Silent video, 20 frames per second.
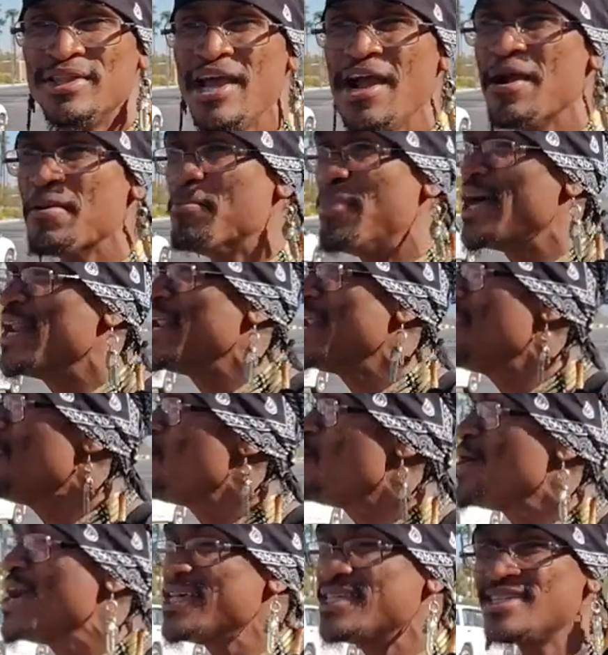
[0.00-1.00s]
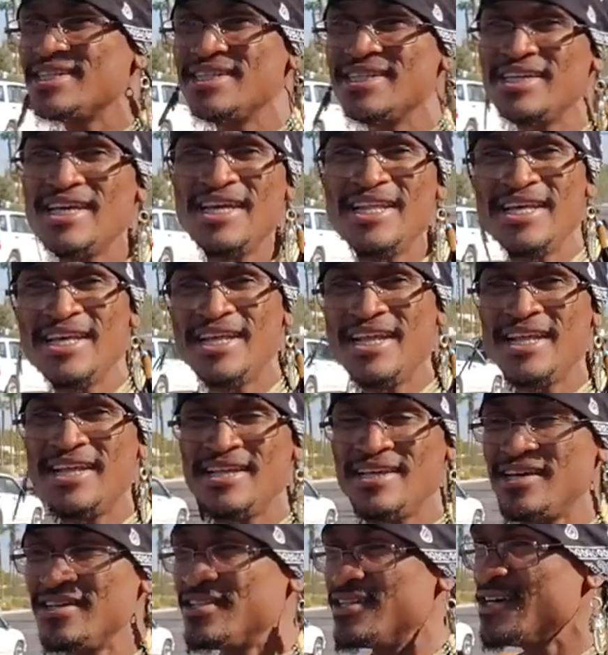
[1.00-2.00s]
They're embedded in the ways
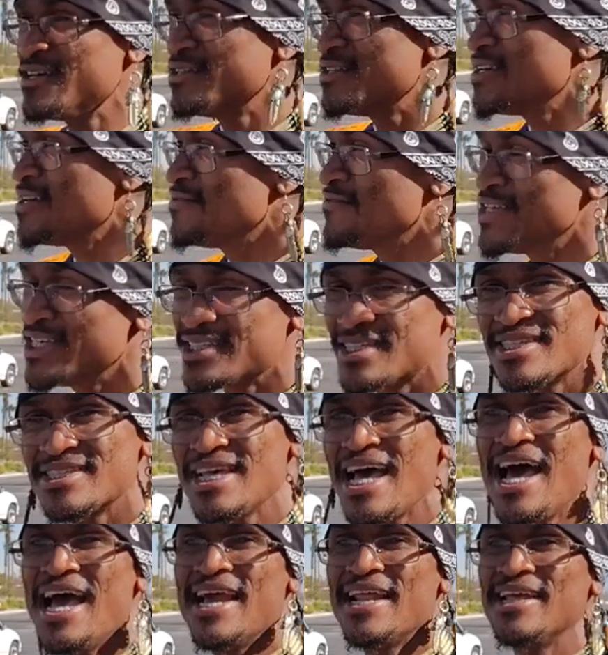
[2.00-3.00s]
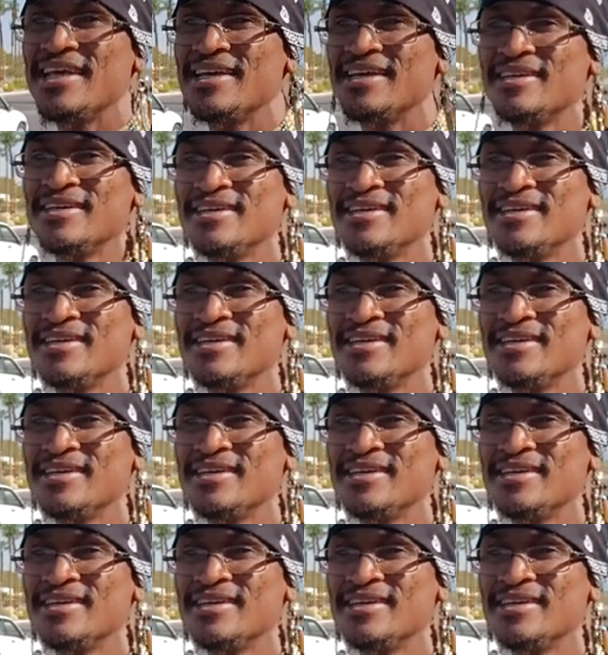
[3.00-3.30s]
of this society.